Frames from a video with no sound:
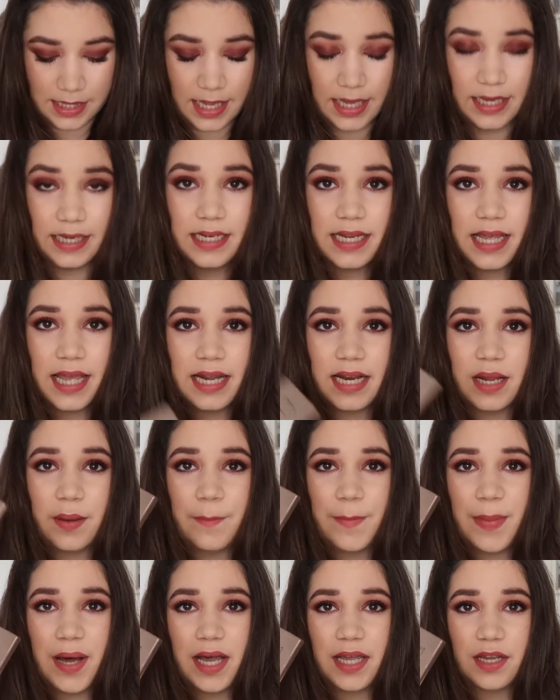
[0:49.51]
and then
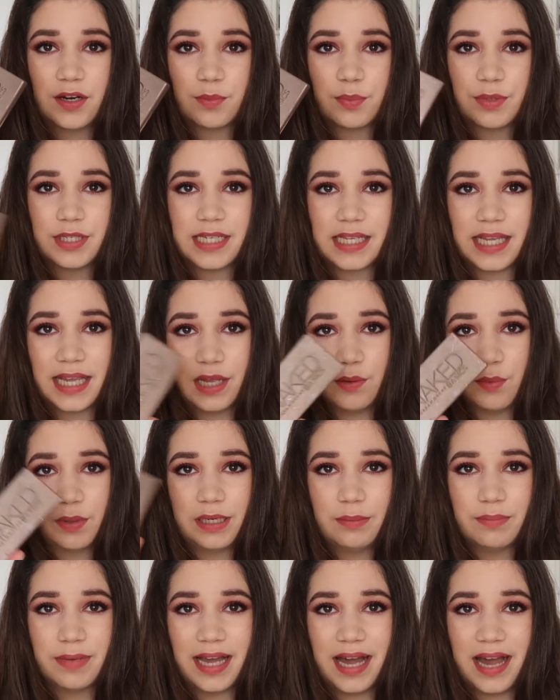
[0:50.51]
my Urban Decay one
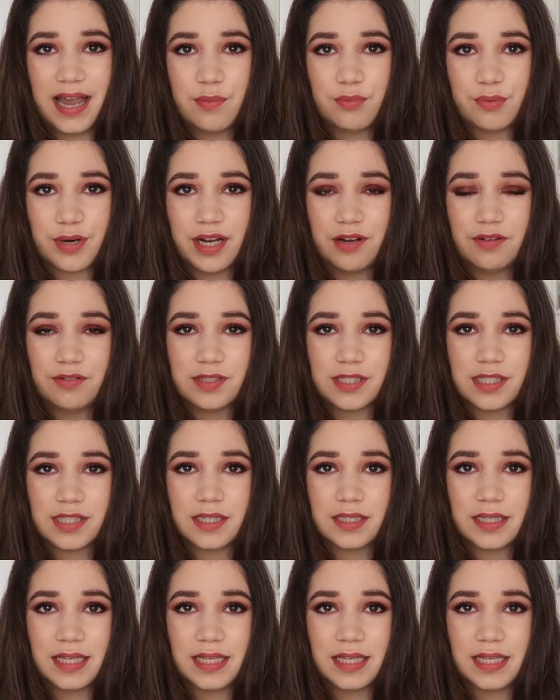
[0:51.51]
in my eyebrows,